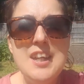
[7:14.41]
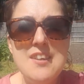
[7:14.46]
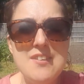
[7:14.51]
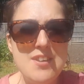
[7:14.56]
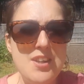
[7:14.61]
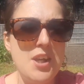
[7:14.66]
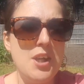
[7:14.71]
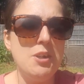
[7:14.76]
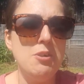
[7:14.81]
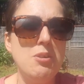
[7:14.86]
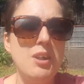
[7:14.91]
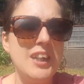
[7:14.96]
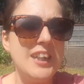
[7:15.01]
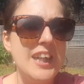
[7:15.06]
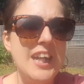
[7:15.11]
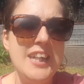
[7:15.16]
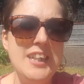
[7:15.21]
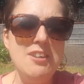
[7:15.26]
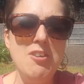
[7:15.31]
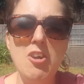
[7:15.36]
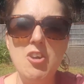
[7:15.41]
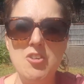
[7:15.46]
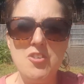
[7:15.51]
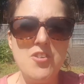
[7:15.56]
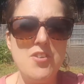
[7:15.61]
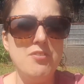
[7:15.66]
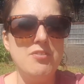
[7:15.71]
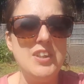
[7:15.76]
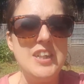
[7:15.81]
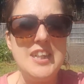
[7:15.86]
So again,
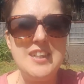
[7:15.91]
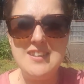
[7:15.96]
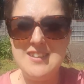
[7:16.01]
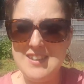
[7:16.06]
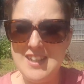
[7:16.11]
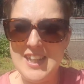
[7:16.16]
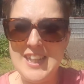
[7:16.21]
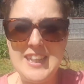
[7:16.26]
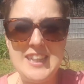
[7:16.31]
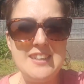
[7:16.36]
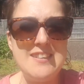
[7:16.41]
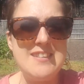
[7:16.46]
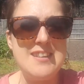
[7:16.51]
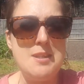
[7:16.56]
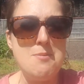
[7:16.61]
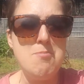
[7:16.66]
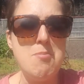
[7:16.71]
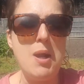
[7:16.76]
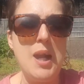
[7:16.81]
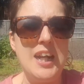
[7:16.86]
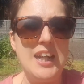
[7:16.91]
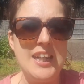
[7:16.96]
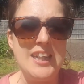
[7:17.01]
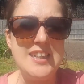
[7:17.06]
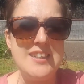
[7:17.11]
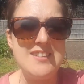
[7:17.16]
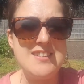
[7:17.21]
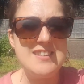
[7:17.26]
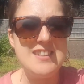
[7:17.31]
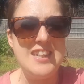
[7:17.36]
lots of e eating
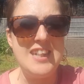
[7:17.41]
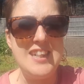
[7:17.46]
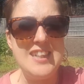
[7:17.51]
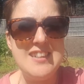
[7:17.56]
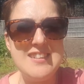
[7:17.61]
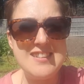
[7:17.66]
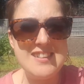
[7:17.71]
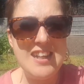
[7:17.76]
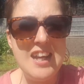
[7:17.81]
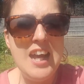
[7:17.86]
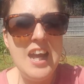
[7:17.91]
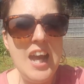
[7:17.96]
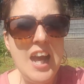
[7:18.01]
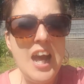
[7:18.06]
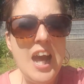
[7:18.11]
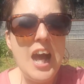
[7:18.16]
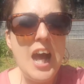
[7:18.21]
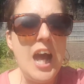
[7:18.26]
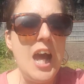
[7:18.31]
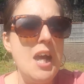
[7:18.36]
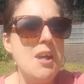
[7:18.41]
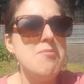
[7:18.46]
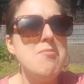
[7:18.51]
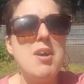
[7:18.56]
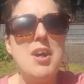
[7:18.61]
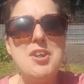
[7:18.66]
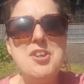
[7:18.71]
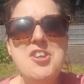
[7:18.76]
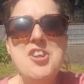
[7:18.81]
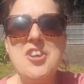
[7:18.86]
places. Um,
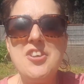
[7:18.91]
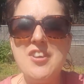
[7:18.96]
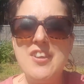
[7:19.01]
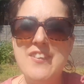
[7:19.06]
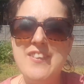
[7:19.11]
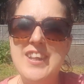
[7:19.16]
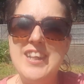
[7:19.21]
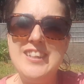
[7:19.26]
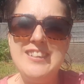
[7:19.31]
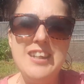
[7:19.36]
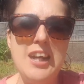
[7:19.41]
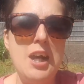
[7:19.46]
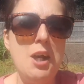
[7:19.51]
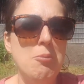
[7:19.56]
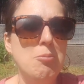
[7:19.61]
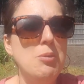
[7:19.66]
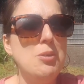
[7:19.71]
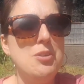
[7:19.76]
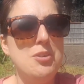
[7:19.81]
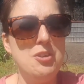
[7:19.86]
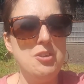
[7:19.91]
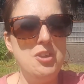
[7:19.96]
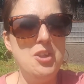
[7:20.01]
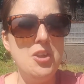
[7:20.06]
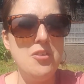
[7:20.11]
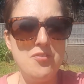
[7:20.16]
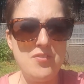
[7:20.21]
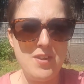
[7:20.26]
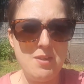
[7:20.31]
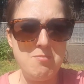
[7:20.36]
another thing that I would
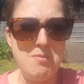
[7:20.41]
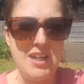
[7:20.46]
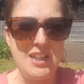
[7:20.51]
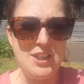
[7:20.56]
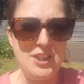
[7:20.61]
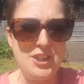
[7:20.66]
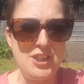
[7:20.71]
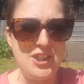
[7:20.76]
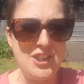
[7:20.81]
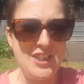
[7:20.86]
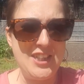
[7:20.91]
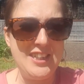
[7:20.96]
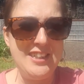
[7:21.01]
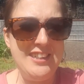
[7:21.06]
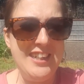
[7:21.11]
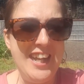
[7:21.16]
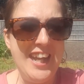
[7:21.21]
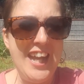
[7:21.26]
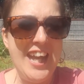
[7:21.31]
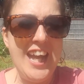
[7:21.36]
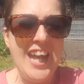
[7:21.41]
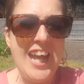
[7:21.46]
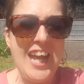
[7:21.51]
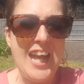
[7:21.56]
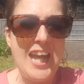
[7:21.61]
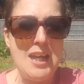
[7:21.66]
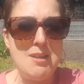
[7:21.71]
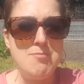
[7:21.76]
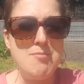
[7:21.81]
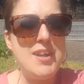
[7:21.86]
love to mention
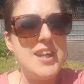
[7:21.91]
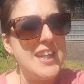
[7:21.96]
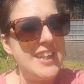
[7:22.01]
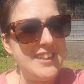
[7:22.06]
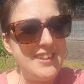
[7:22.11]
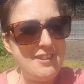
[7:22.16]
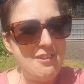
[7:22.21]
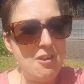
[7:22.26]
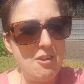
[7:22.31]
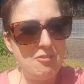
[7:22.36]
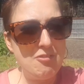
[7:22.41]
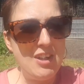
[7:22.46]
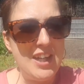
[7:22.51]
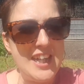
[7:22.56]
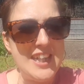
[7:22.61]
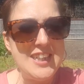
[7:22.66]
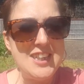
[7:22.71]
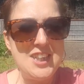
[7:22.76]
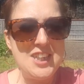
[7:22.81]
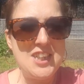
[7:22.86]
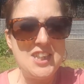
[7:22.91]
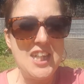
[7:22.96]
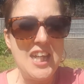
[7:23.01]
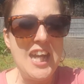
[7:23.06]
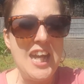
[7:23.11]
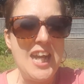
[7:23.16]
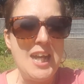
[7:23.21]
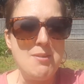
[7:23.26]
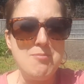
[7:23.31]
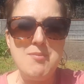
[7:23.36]
um, in Norwich,
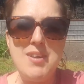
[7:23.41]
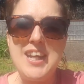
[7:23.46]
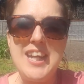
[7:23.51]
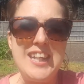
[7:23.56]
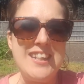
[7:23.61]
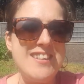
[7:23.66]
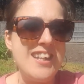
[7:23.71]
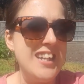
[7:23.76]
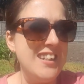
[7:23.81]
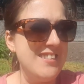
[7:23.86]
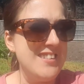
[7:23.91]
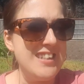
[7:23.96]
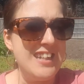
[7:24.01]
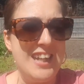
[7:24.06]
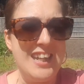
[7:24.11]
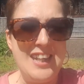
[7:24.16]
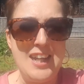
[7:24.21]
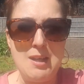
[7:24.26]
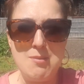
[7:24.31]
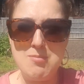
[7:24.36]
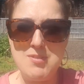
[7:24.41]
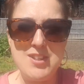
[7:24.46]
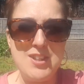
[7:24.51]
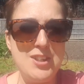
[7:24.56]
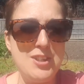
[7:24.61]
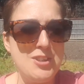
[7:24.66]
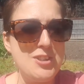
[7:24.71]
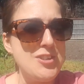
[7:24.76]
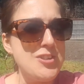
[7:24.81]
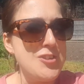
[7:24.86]
um, it has an
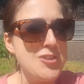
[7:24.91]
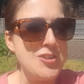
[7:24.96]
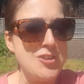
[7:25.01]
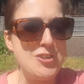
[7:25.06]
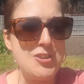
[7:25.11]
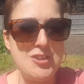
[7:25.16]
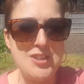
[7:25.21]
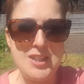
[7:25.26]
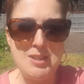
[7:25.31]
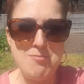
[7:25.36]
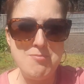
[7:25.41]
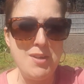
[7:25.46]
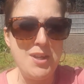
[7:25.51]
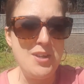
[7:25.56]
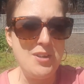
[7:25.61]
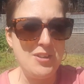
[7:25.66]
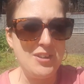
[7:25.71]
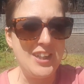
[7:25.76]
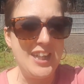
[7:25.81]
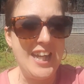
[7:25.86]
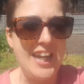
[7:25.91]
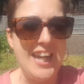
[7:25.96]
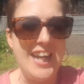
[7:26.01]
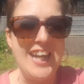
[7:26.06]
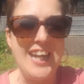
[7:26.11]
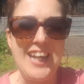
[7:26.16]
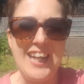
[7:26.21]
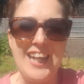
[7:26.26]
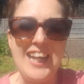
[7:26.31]
absolute stunning market.